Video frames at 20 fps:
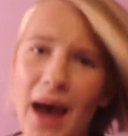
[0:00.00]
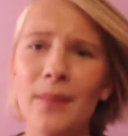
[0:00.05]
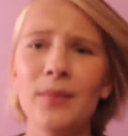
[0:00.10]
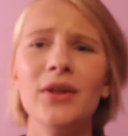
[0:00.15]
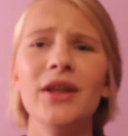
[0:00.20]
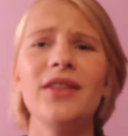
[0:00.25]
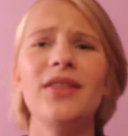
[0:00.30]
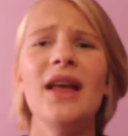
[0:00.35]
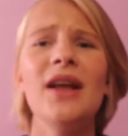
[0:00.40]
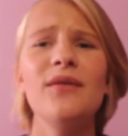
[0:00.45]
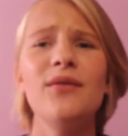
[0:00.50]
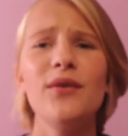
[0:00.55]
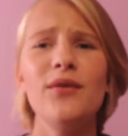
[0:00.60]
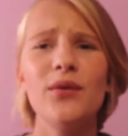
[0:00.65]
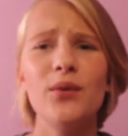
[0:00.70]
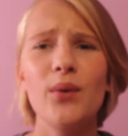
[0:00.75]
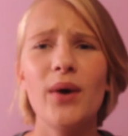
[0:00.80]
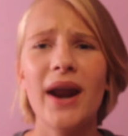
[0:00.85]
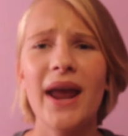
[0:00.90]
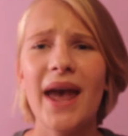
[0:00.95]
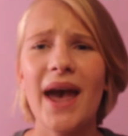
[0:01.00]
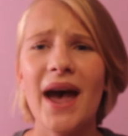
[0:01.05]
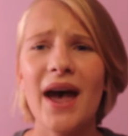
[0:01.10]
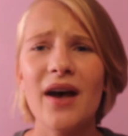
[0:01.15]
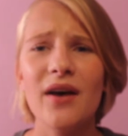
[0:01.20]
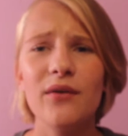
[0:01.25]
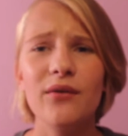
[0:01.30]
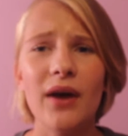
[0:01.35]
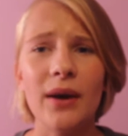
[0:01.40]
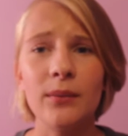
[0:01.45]
I'm really thankful for what I
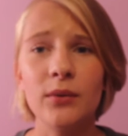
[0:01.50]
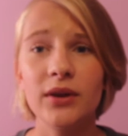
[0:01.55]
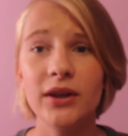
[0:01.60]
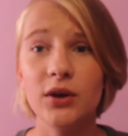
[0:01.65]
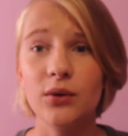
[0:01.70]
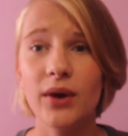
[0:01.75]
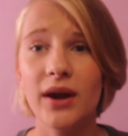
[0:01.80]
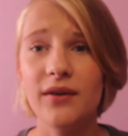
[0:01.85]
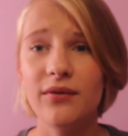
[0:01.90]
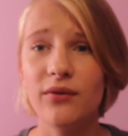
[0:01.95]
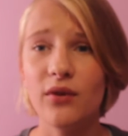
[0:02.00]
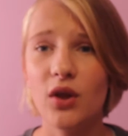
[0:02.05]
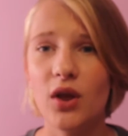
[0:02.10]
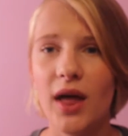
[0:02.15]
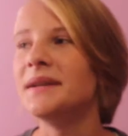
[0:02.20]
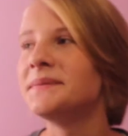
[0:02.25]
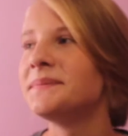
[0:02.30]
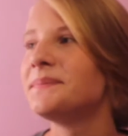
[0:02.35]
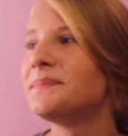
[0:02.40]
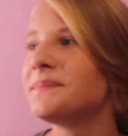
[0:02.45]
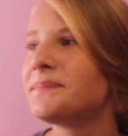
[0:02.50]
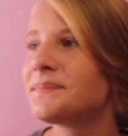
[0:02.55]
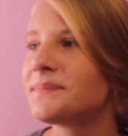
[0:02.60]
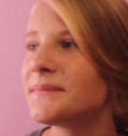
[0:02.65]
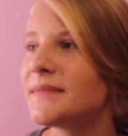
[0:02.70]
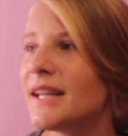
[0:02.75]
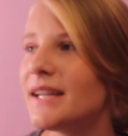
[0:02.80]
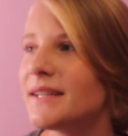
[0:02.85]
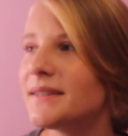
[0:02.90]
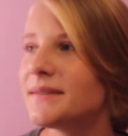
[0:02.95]
have. I'm really grateful.
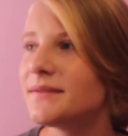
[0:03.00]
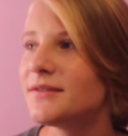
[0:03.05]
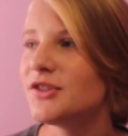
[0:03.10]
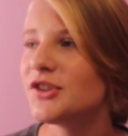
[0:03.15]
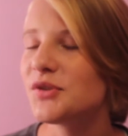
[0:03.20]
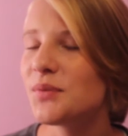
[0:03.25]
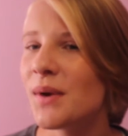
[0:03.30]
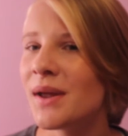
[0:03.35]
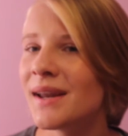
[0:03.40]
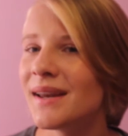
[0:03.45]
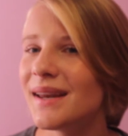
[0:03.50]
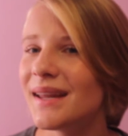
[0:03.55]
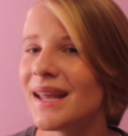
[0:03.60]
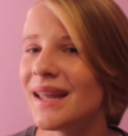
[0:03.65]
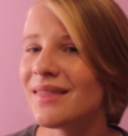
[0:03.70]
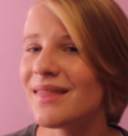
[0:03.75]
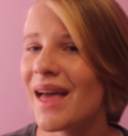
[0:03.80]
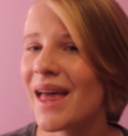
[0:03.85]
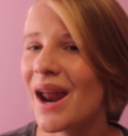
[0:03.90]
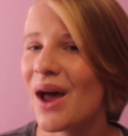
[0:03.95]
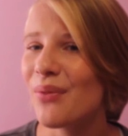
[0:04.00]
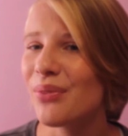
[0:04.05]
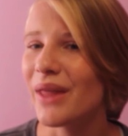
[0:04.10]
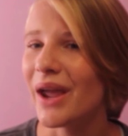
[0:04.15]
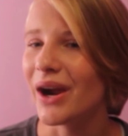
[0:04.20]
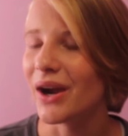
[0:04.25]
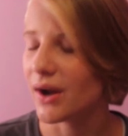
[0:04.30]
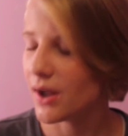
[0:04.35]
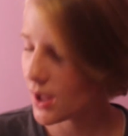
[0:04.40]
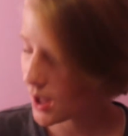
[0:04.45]
Just wanted to get that out there.